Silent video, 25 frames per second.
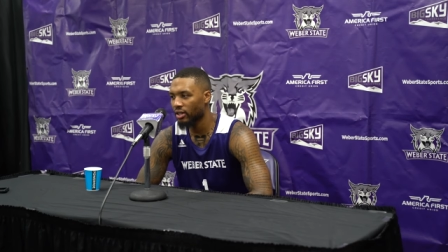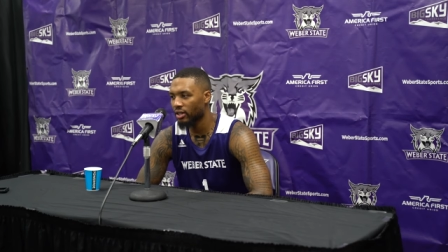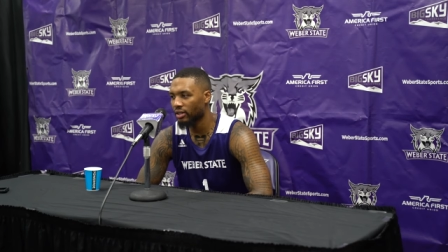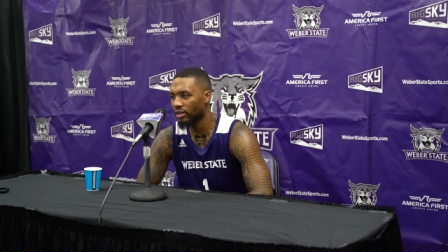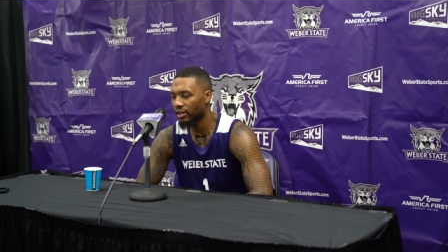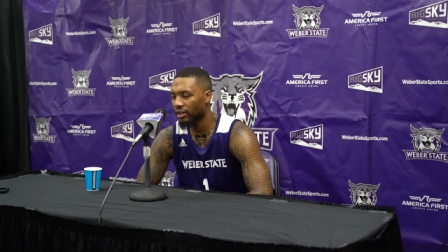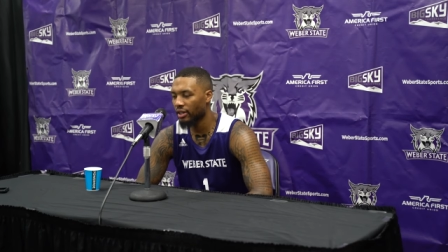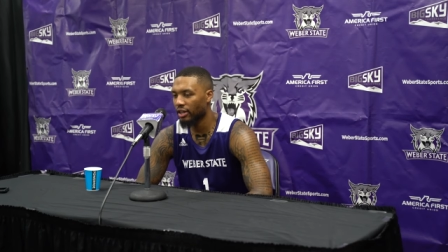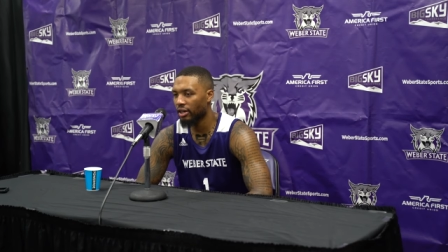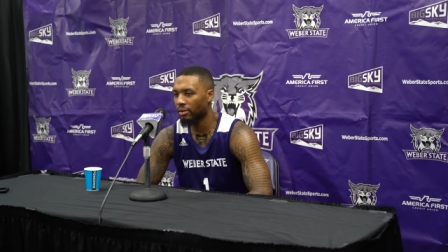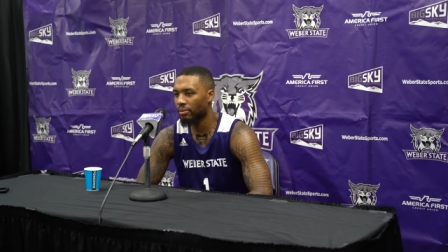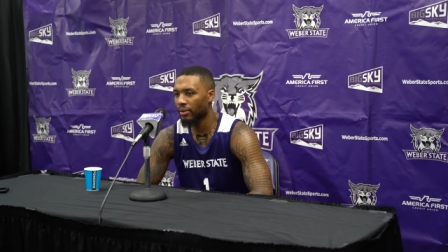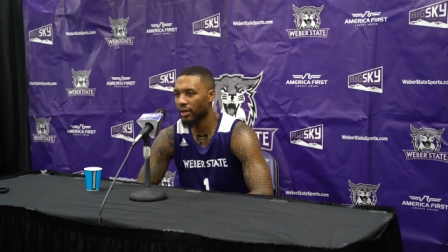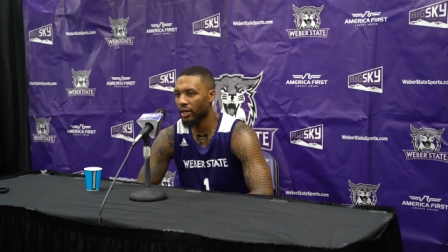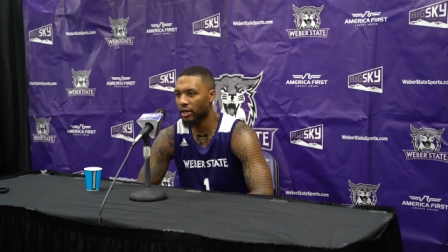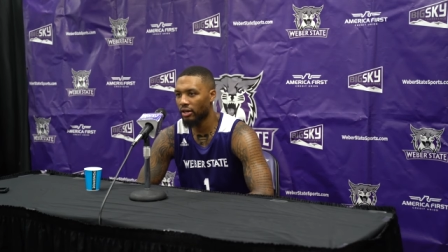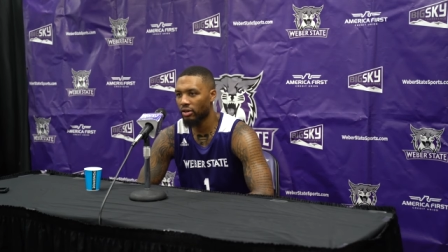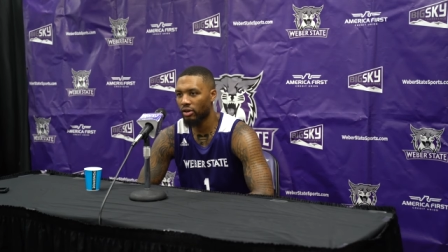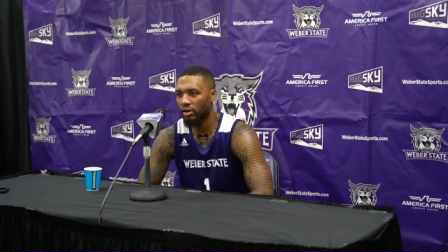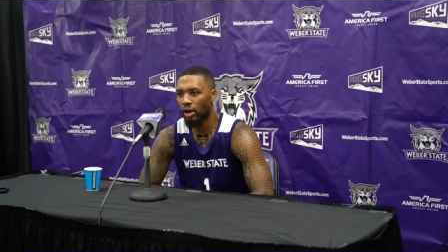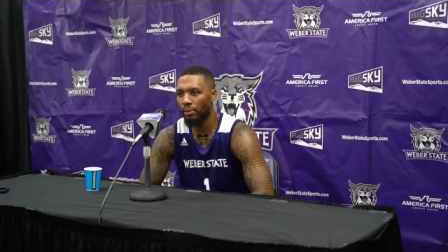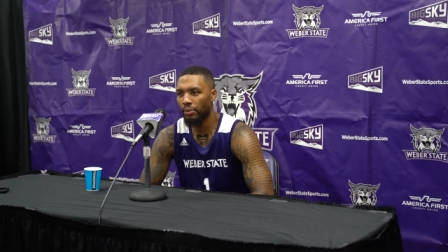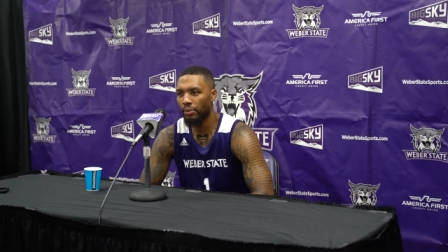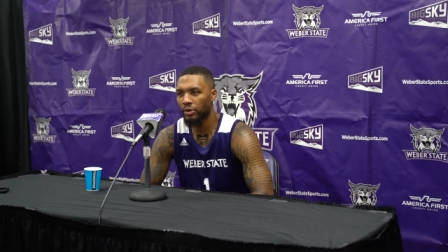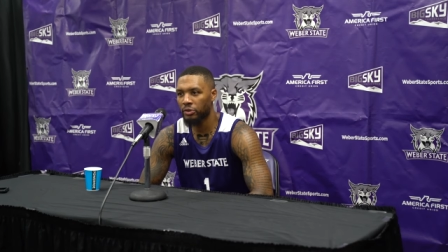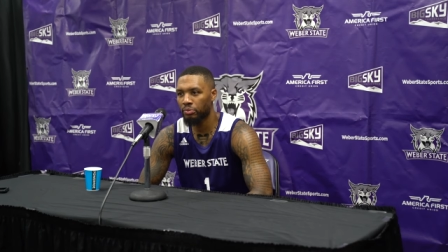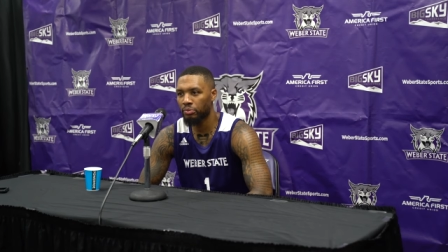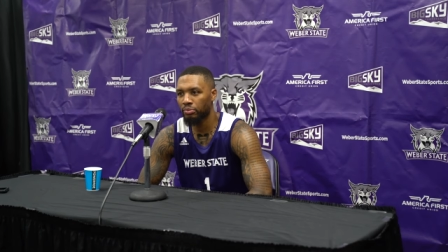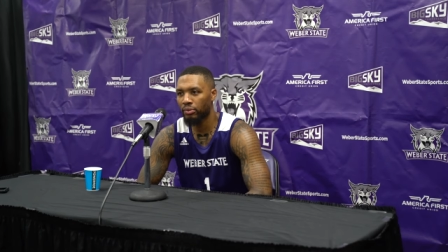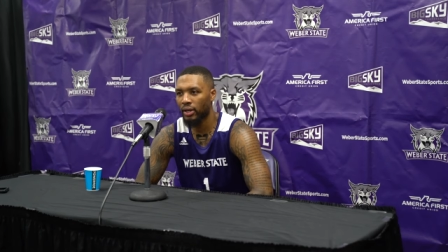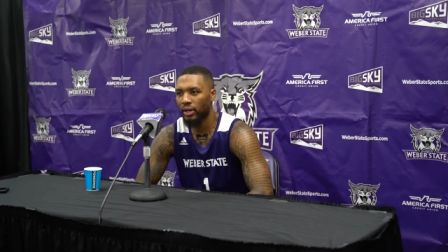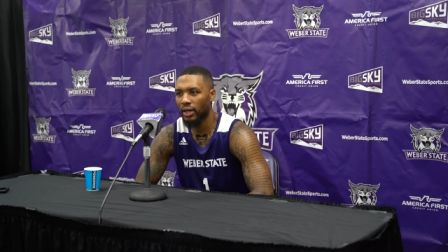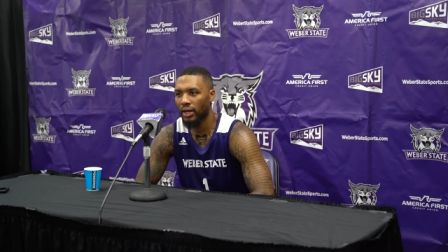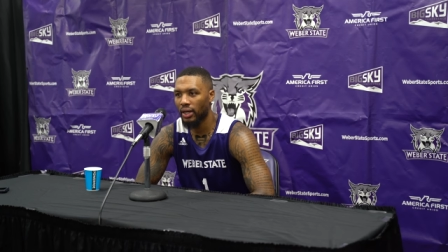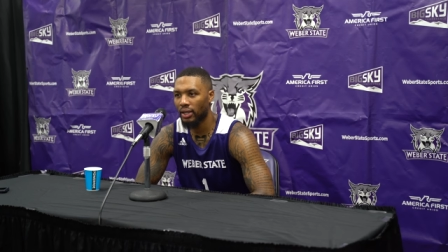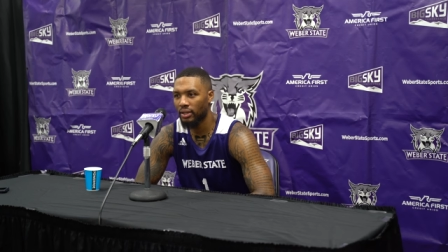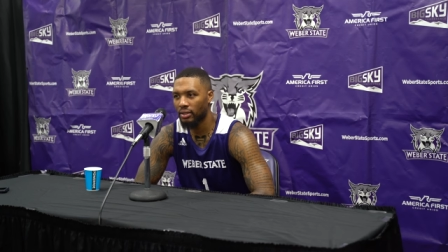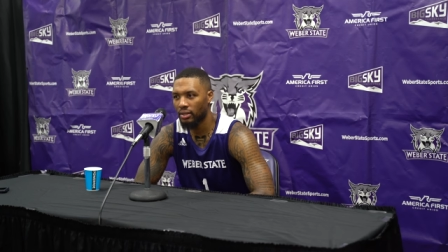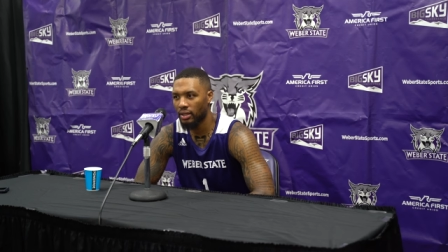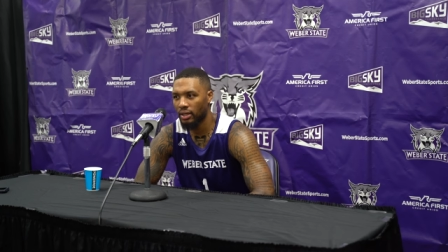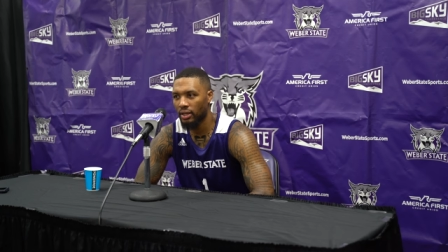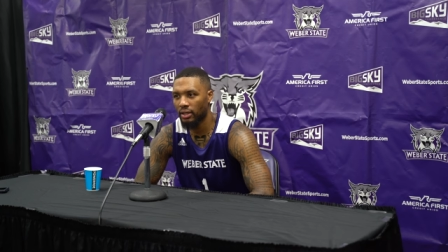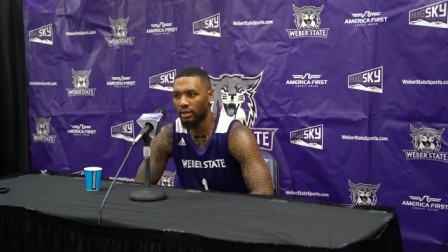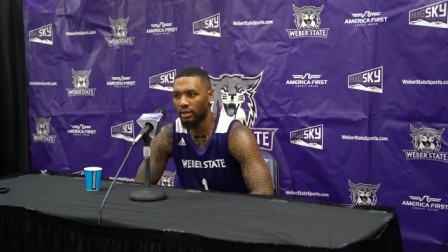I think everybody know how much pride I take